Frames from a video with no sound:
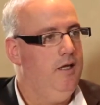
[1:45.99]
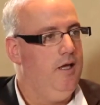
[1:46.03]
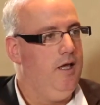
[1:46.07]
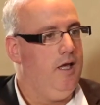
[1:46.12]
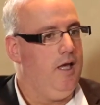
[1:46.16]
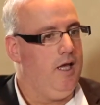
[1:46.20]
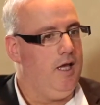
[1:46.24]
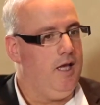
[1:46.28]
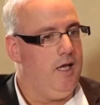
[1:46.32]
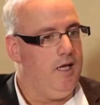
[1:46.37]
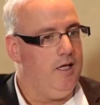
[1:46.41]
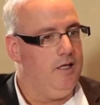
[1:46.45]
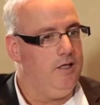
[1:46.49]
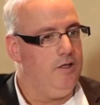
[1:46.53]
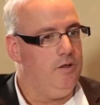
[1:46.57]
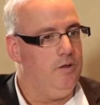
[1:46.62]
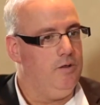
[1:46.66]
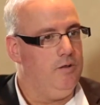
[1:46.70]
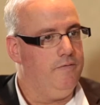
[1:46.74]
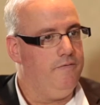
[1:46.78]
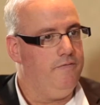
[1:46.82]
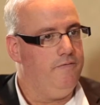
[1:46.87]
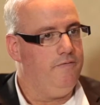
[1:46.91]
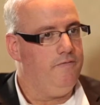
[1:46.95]
And
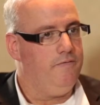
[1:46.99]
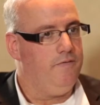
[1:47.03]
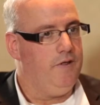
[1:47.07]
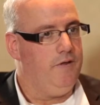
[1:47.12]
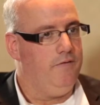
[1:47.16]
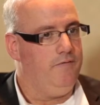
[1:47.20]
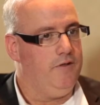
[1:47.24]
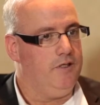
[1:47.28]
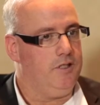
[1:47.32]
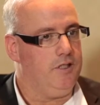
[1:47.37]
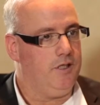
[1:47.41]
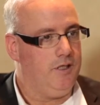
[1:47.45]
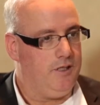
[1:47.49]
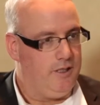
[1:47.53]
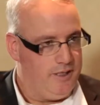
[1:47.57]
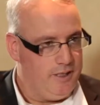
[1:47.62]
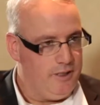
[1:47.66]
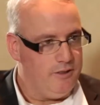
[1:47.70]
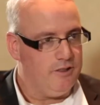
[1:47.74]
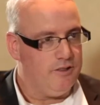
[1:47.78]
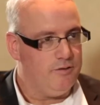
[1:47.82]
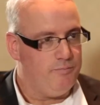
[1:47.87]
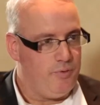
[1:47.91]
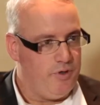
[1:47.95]
if it's
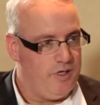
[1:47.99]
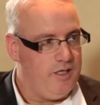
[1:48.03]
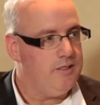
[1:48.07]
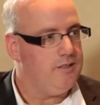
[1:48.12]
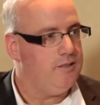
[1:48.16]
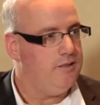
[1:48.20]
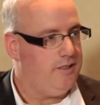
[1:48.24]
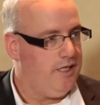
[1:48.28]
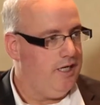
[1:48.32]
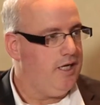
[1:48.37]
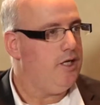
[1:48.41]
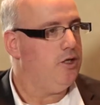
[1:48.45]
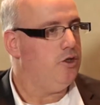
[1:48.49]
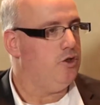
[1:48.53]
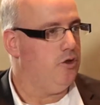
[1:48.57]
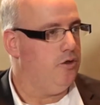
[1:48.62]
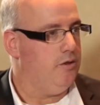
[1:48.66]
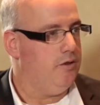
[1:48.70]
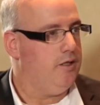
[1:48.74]
clear present danger,